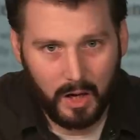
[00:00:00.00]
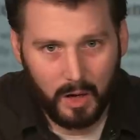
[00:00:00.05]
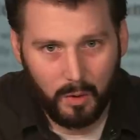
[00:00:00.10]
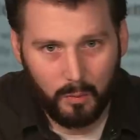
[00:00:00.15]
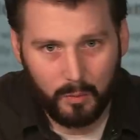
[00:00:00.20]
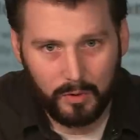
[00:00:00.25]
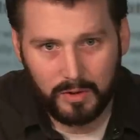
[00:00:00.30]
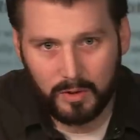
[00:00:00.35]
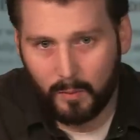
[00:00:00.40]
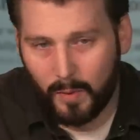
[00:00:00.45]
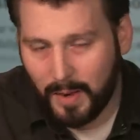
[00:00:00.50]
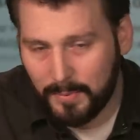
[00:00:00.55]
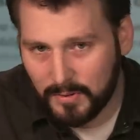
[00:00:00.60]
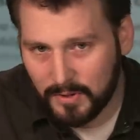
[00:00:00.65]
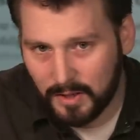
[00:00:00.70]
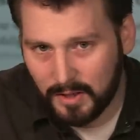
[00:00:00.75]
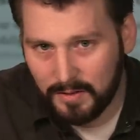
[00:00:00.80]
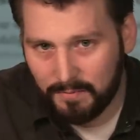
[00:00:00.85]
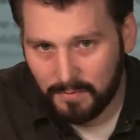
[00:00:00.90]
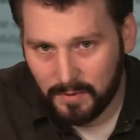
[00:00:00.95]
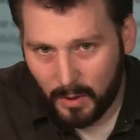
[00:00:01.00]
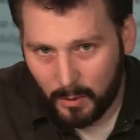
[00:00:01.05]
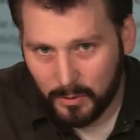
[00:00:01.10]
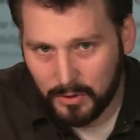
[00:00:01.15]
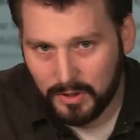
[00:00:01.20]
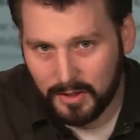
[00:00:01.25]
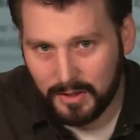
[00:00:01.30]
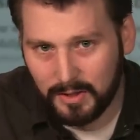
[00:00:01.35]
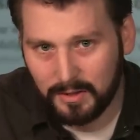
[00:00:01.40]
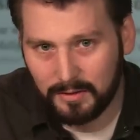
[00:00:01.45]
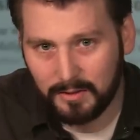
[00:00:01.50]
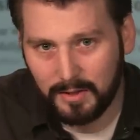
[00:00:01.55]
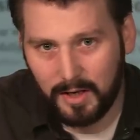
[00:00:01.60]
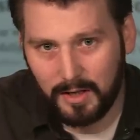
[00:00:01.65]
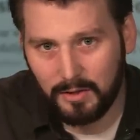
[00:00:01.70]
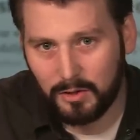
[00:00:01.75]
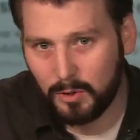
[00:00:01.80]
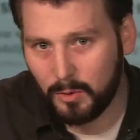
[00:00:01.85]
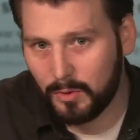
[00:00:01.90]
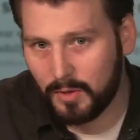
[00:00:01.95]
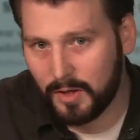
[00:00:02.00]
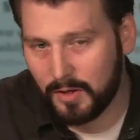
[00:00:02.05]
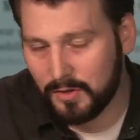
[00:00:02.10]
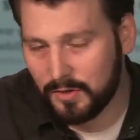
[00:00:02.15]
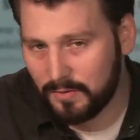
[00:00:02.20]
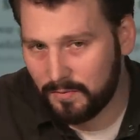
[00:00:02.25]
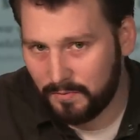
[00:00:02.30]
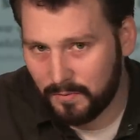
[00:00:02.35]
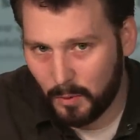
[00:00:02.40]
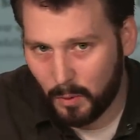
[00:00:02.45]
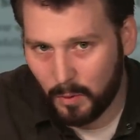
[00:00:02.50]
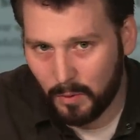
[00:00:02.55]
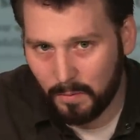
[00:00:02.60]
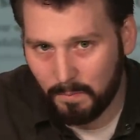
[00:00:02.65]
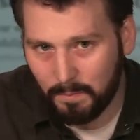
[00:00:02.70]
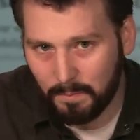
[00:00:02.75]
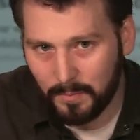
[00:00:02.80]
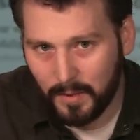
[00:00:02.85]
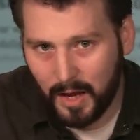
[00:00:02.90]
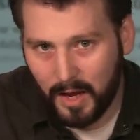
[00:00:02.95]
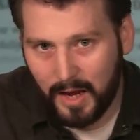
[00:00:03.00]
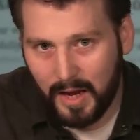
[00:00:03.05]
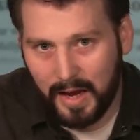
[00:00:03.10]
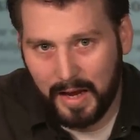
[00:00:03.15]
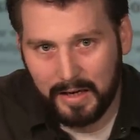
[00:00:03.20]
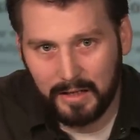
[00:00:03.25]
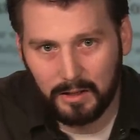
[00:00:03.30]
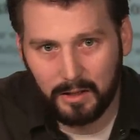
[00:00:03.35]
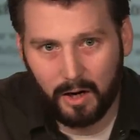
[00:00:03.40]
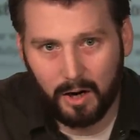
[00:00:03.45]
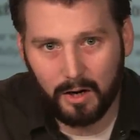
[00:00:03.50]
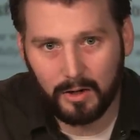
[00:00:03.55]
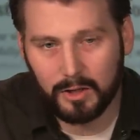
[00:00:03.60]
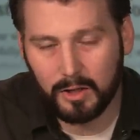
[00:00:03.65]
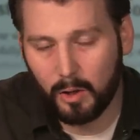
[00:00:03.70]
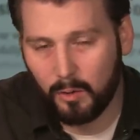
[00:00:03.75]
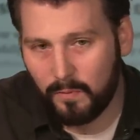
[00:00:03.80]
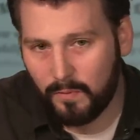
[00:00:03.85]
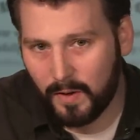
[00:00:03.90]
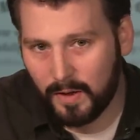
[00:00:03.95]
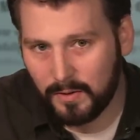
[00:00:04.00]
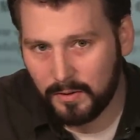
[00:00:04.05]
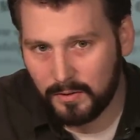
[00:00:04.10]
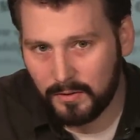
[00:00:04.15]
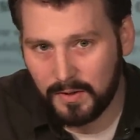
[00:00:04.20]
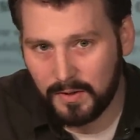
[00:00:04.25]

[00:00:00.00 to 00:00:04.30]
With the website flourishing in 2004, Englehart co-founded